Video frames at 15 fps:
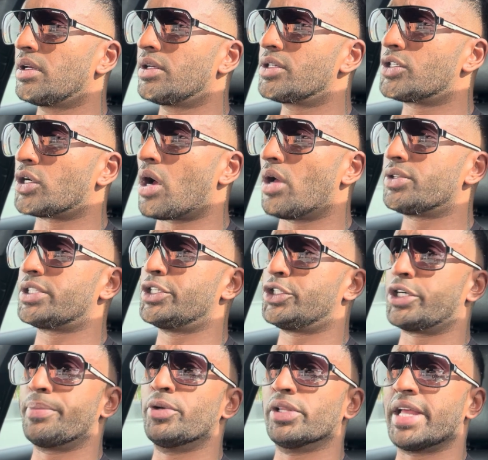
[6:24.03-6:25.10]
trials and
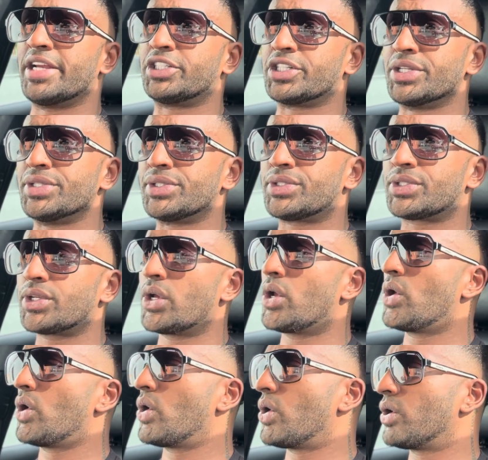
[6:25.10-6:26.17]
tribulations,
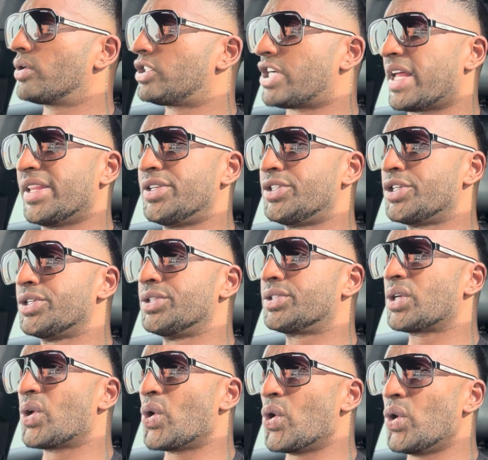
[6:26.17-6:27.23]
challenges
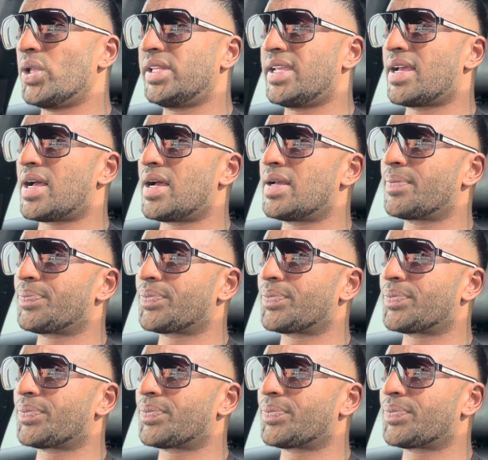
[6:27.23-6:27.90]
earlier